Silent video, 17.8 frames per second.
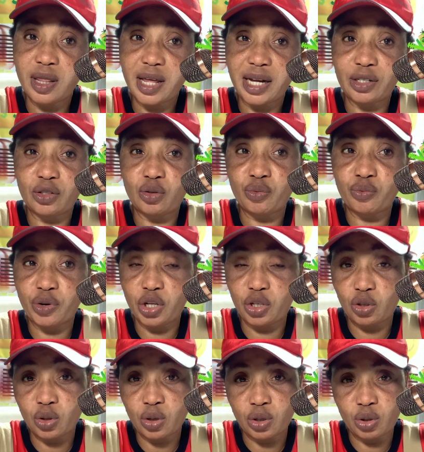than to
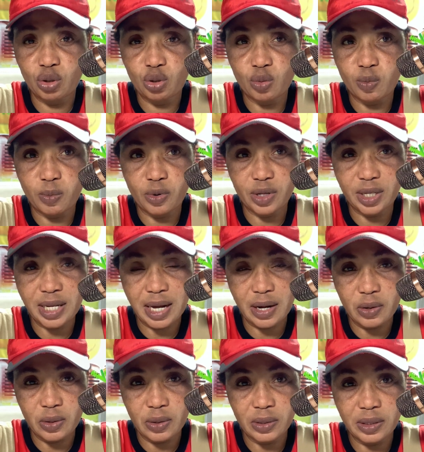return to Port
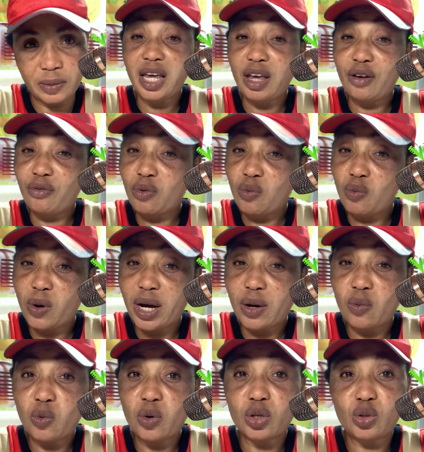Harcourt, even
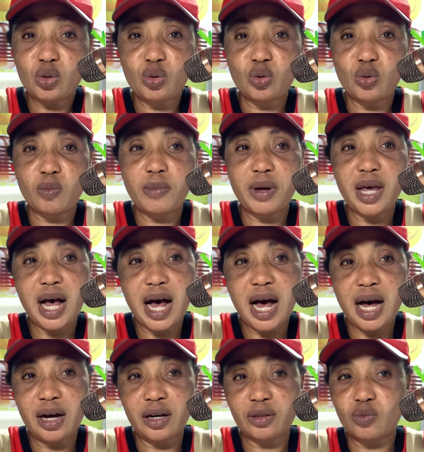when what took me
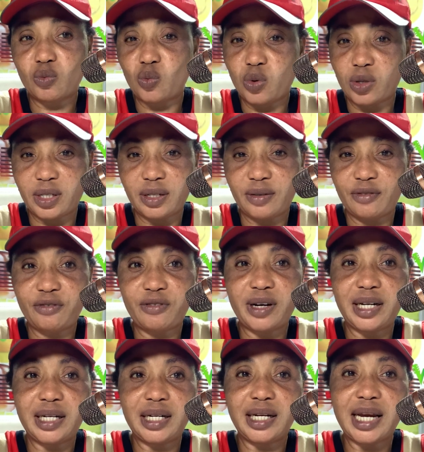out wasn't
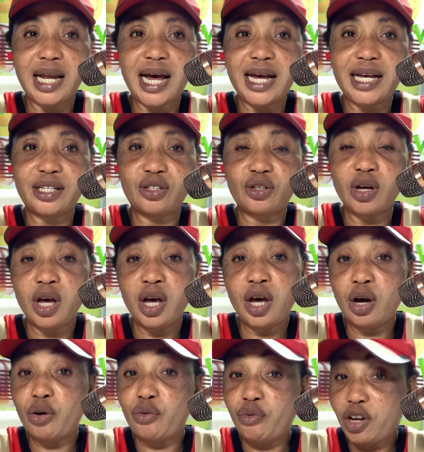finalized.
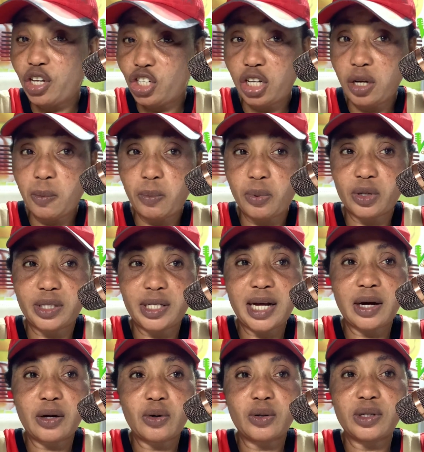Reaching Port
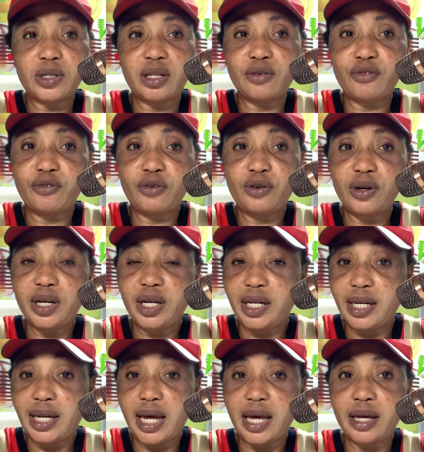Harcourt the following
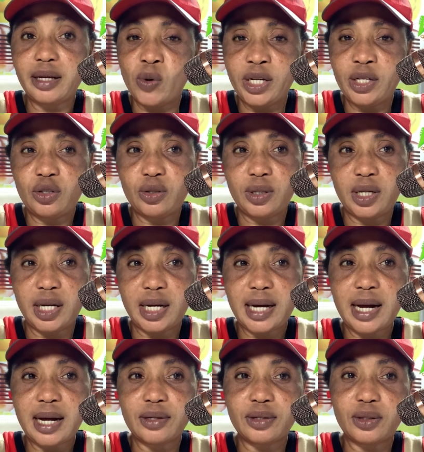day, went to the
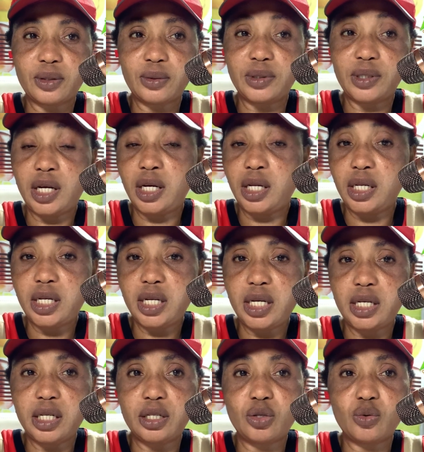council.
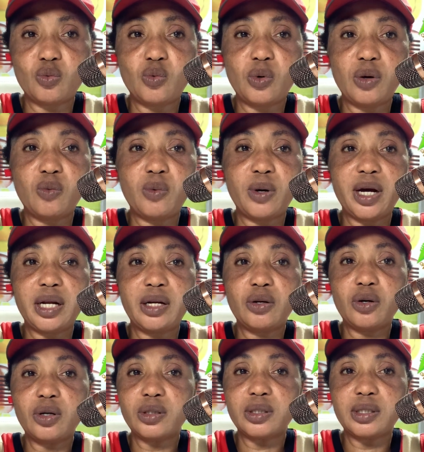Indeed, we were
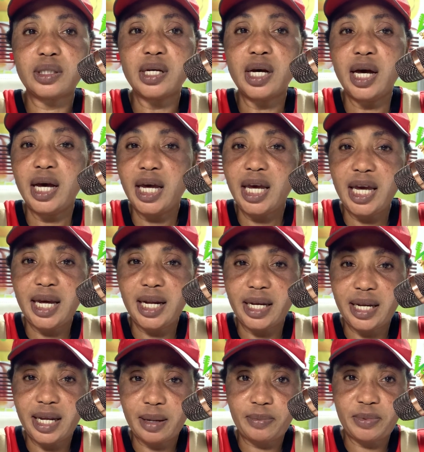not
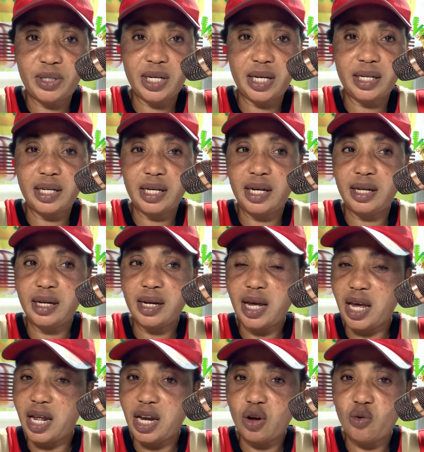indebted in
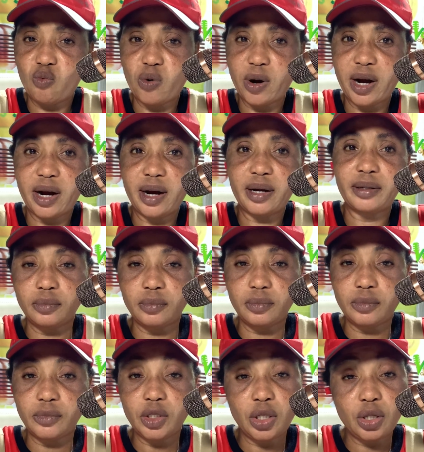anywhere,
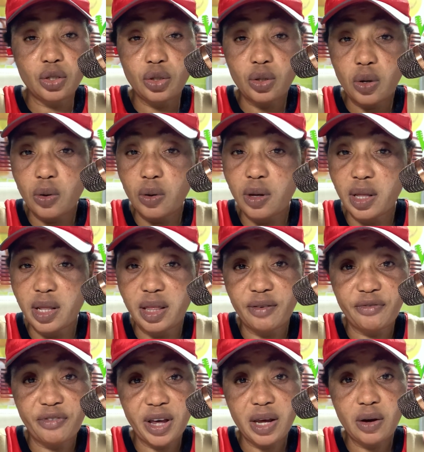so
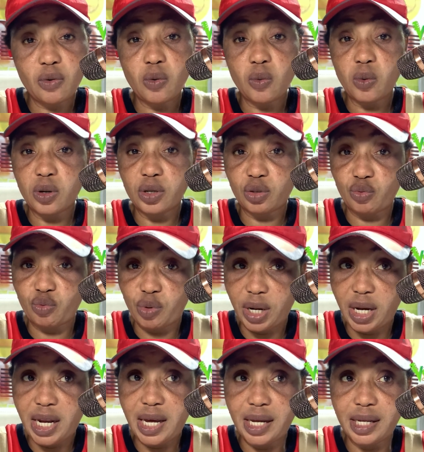the vehicle was
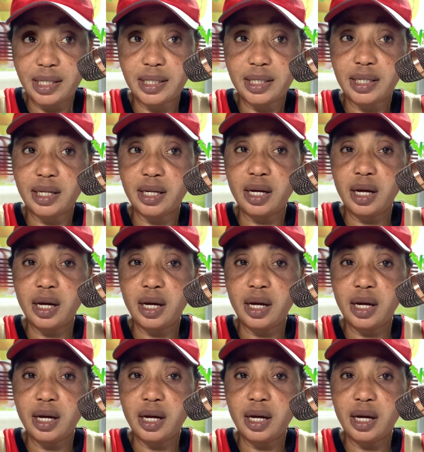released.